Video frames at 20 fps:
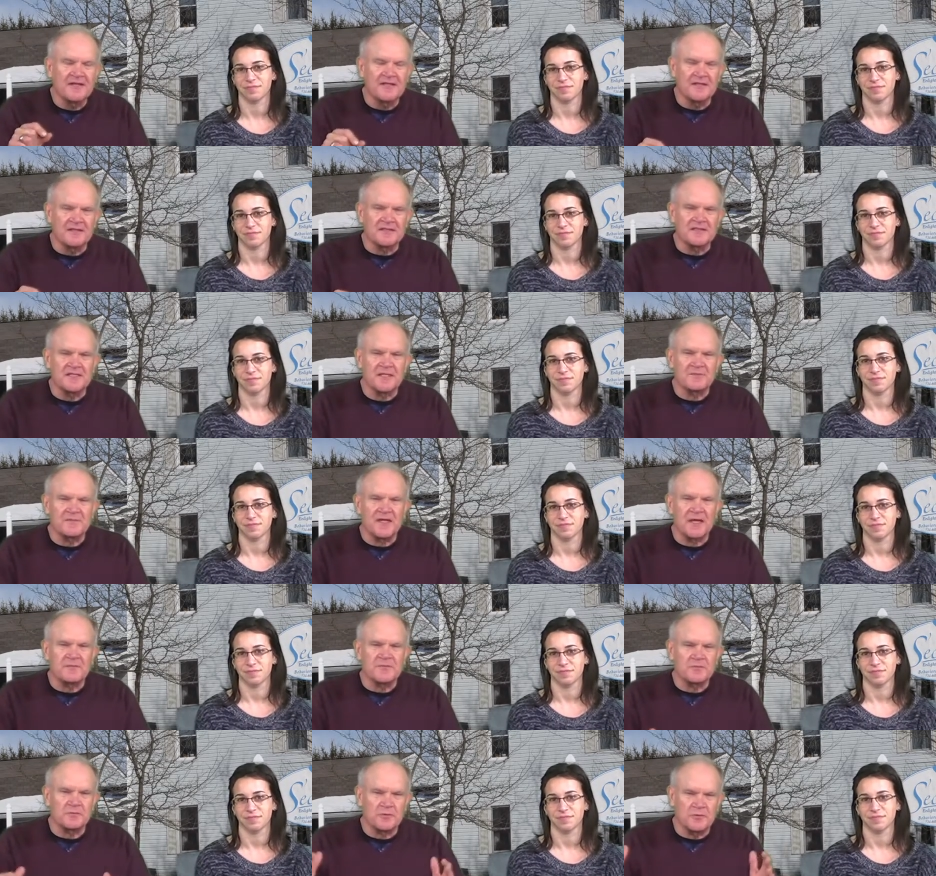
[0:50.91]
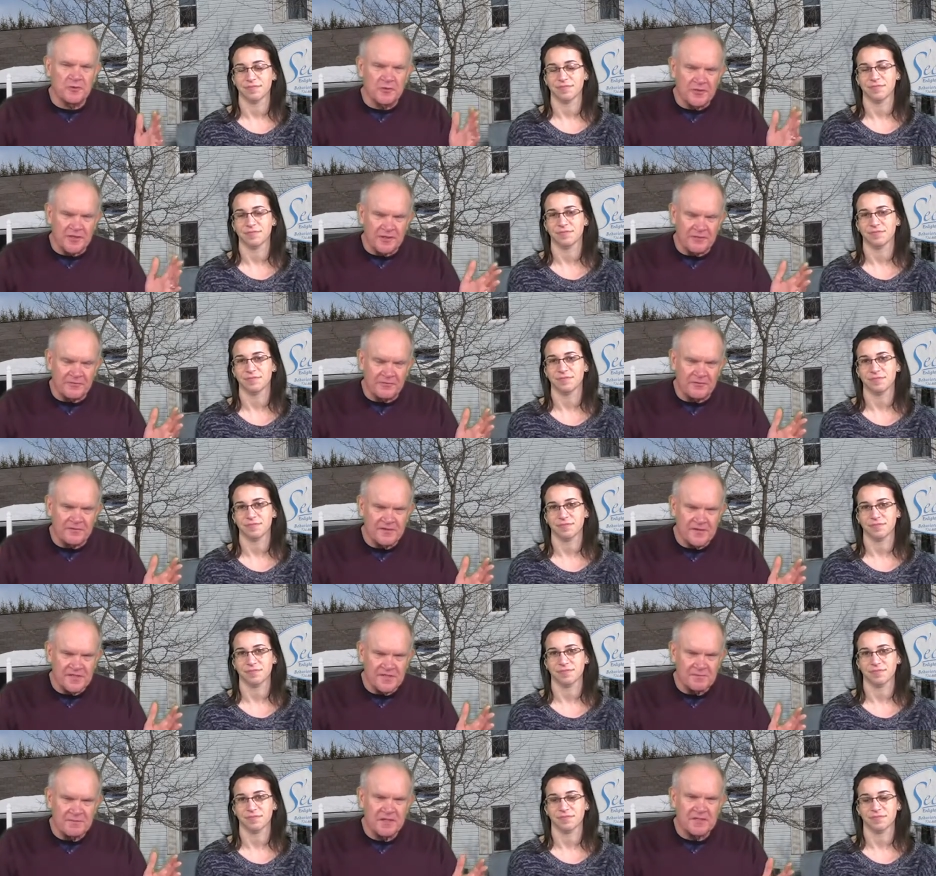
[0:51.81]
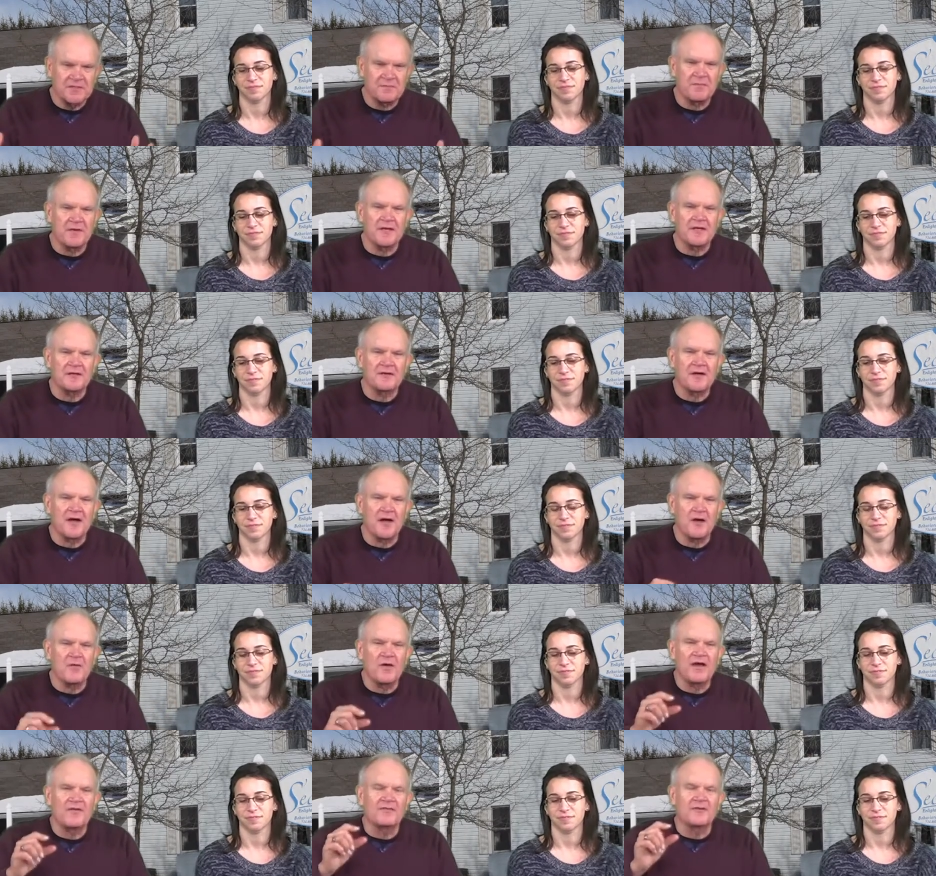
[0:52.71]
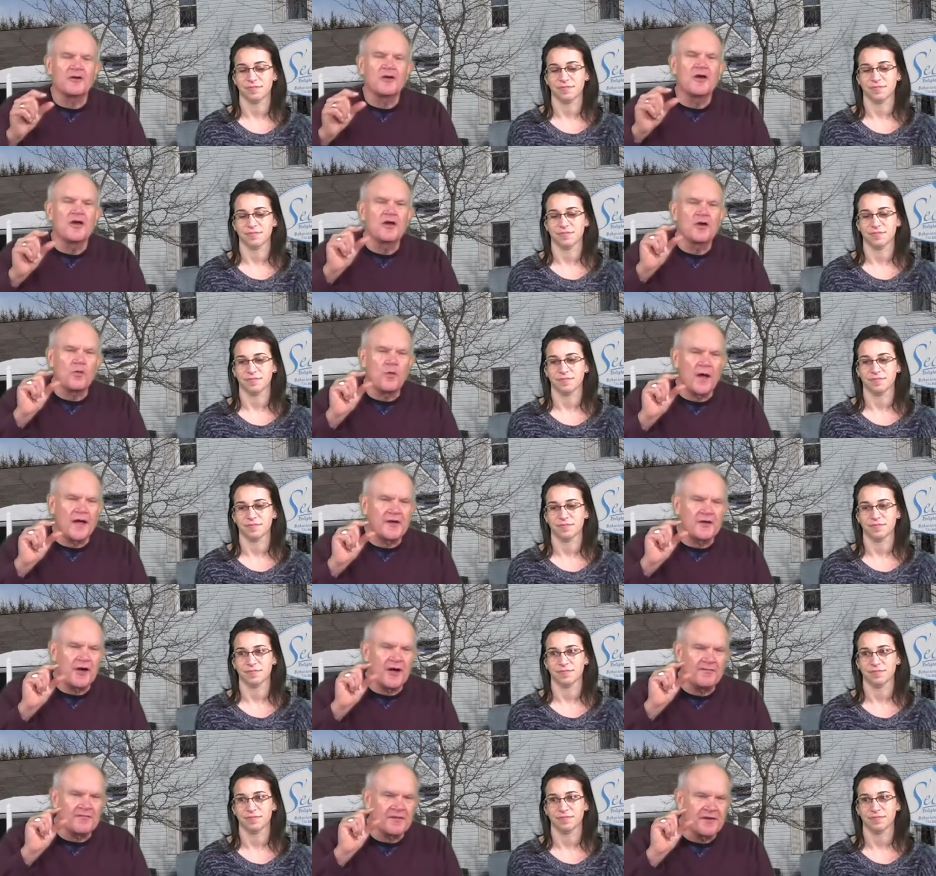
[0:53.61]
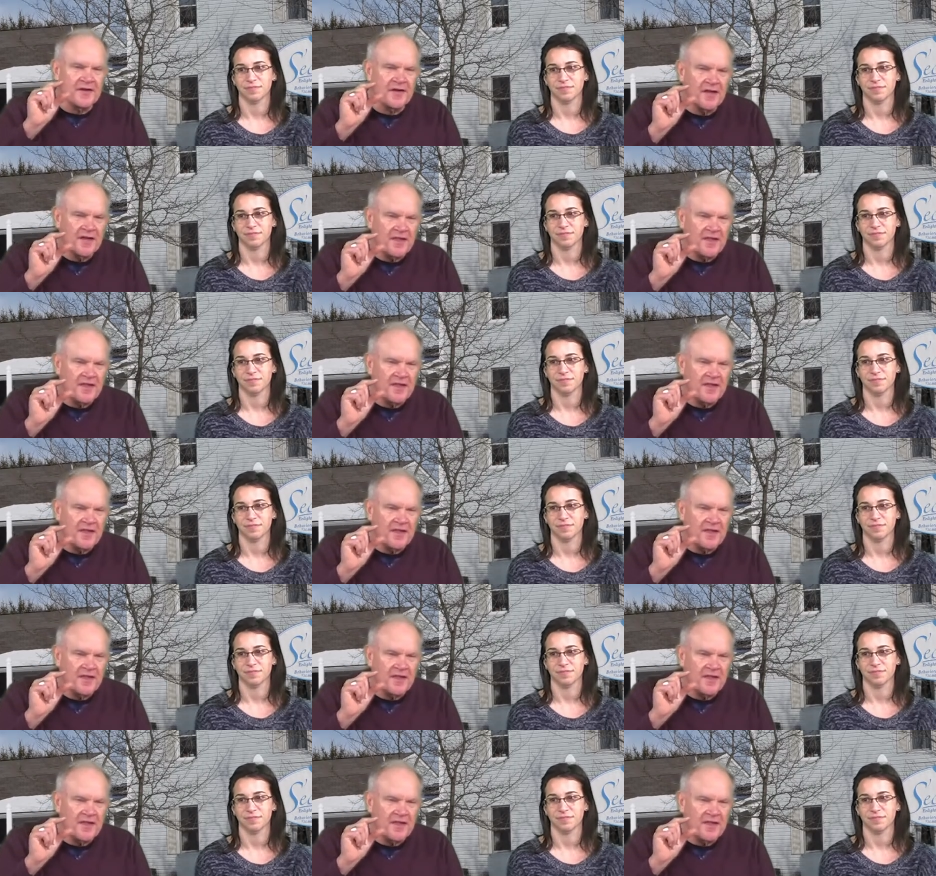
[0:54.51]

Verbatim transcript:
Speaker 1: And sometimes we're looking for this much better. However, quite often